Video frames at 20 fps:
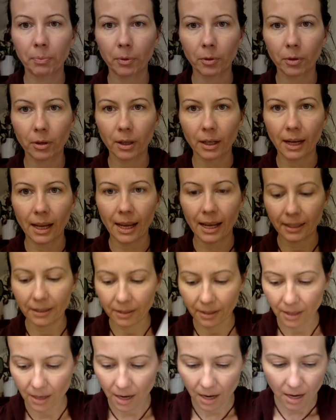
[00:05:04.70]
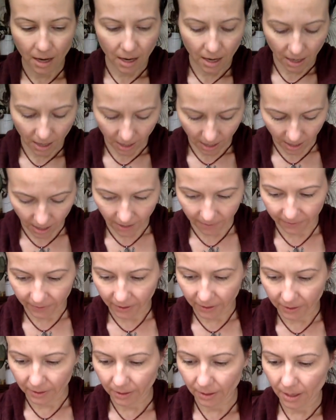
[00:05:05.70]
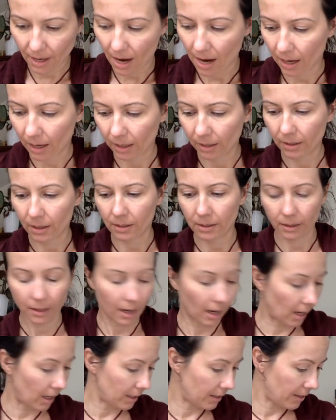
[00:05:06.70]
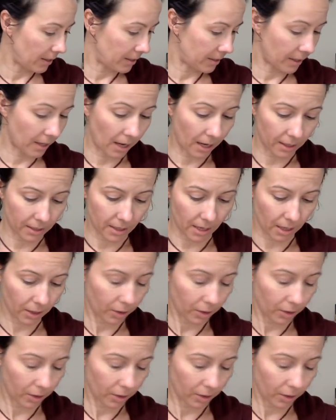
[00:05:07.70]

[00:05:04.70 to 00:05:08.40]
booklet, and these cards are